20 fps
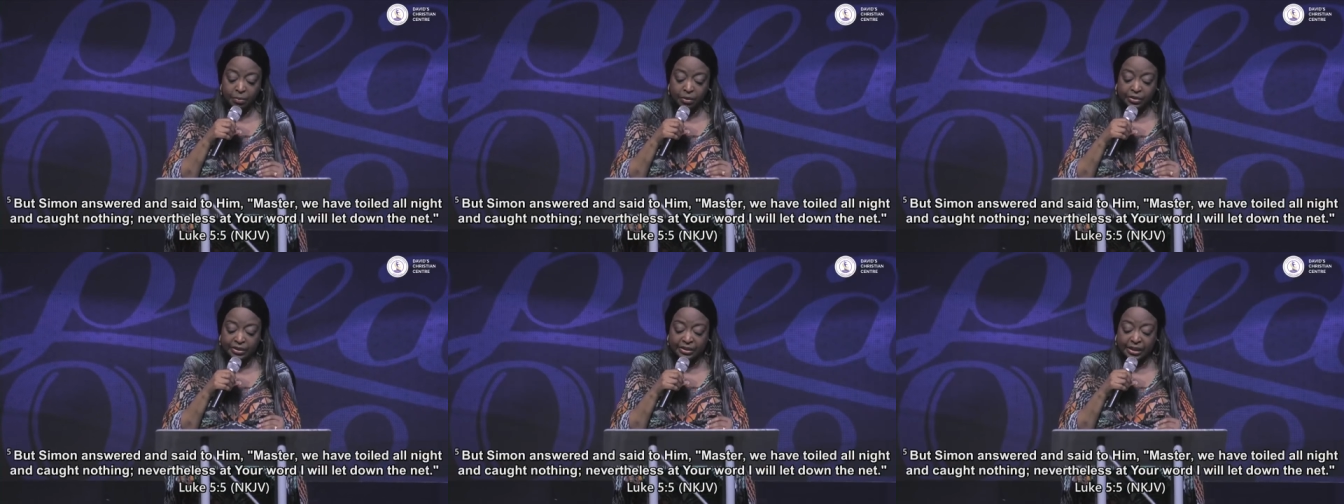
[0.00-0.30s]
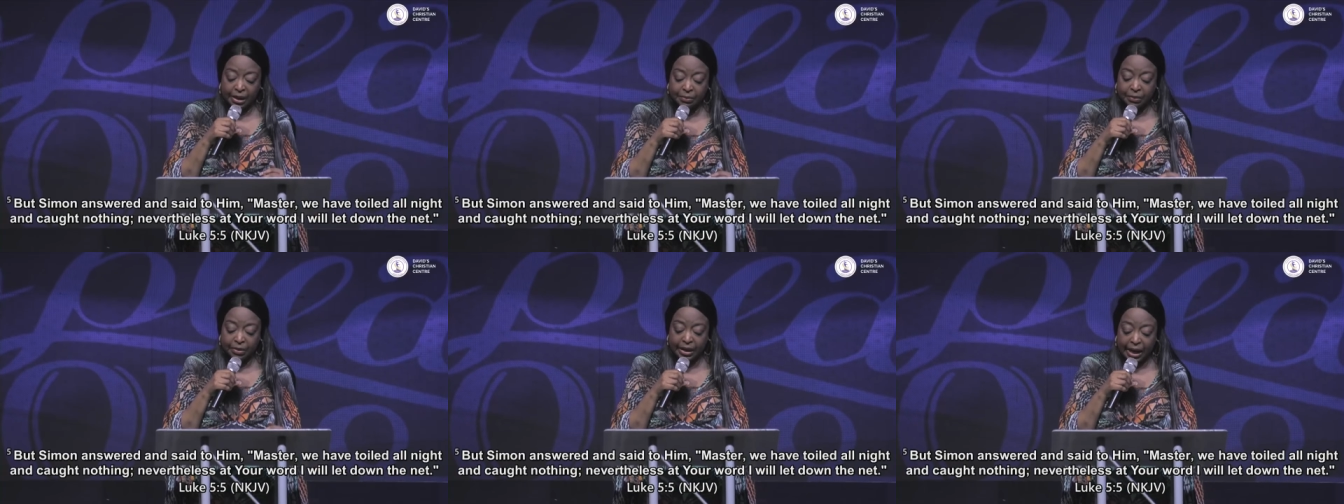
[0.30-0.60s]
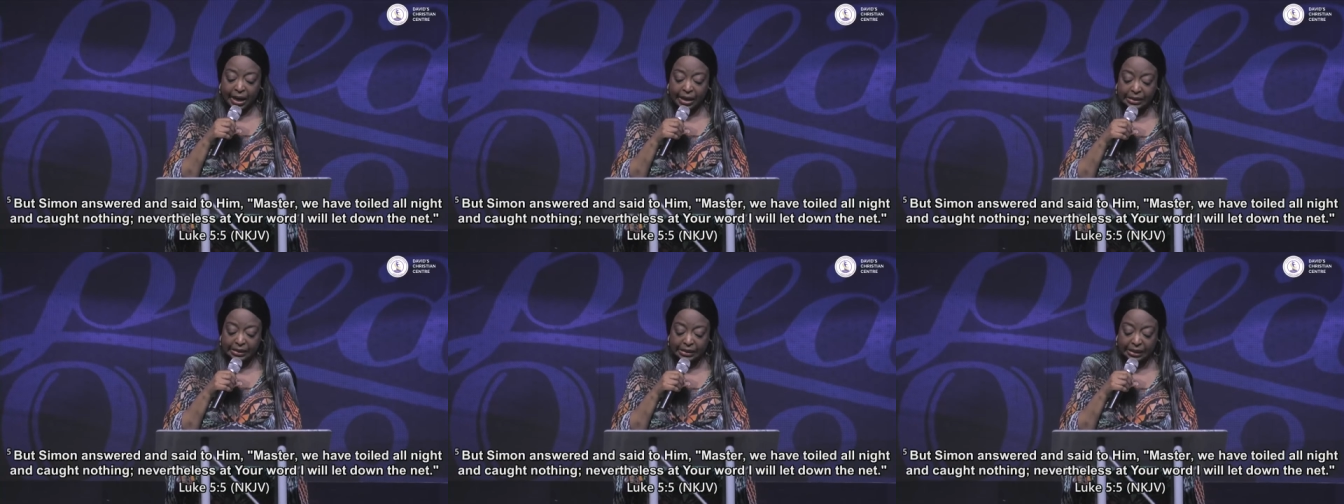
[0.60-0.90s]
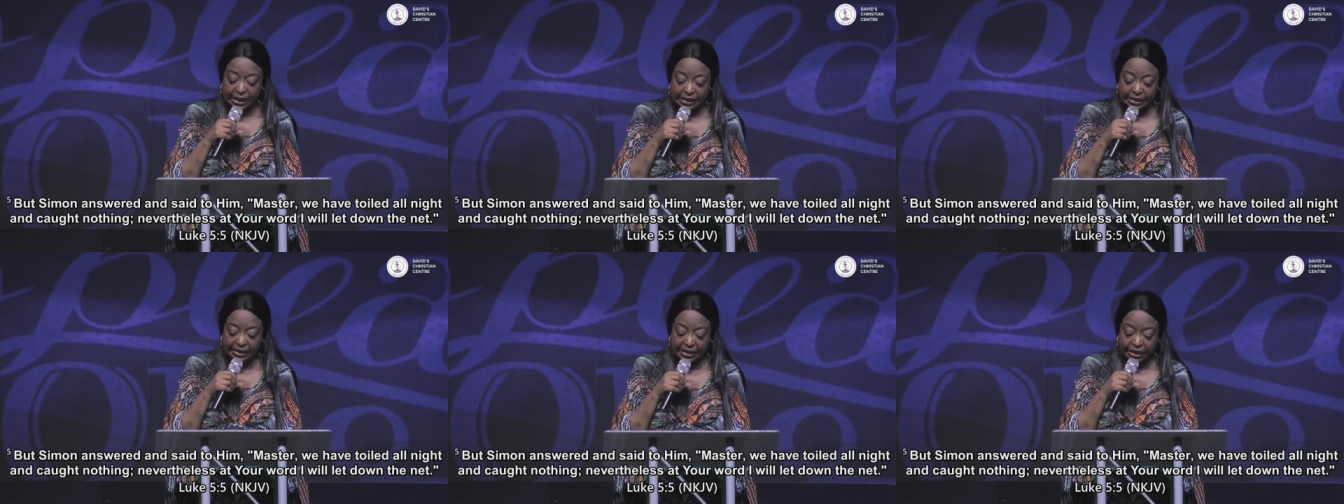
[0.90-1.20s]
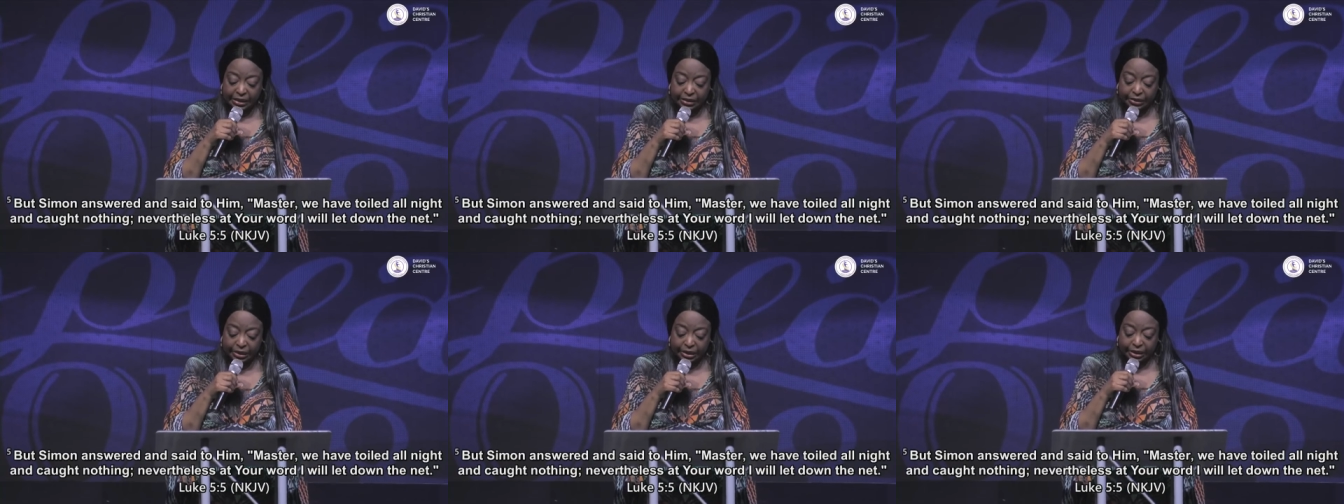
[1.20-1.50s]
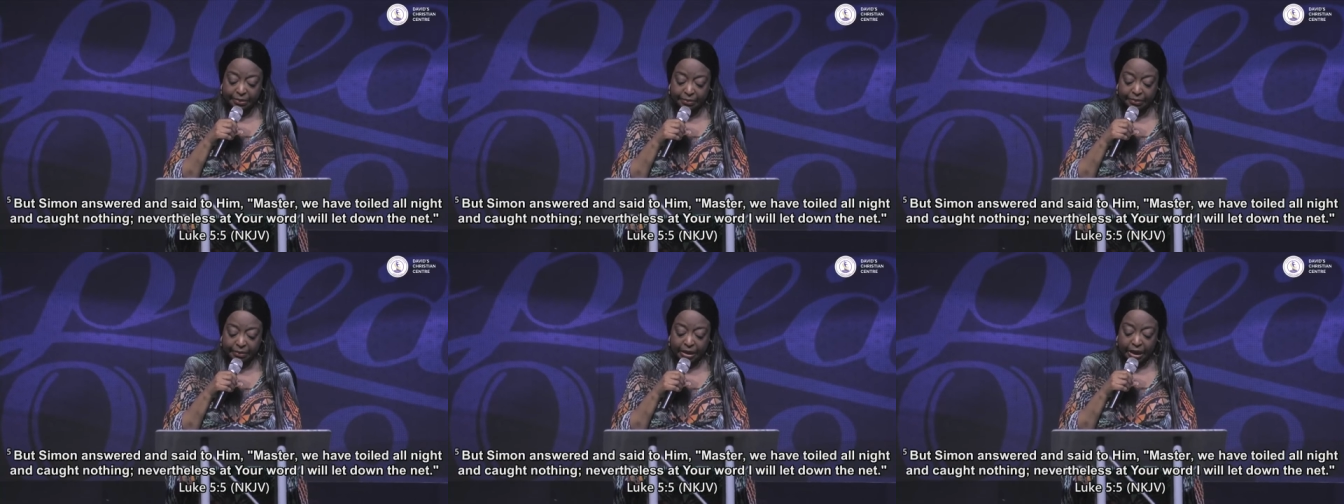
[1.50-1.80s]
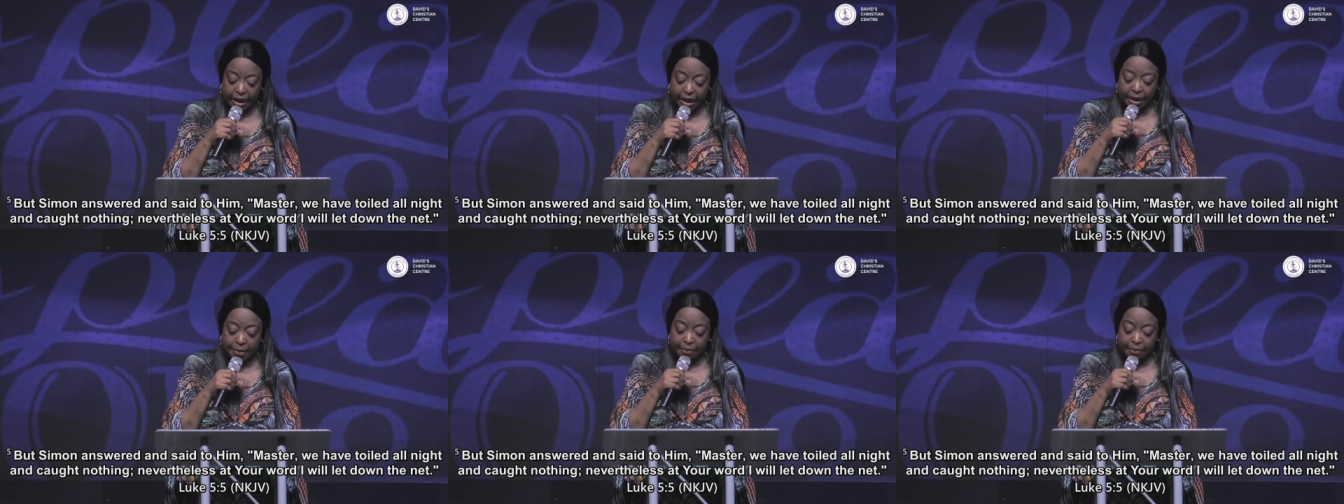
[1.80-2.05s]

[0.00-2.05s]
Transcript: But Simon answered and said to him,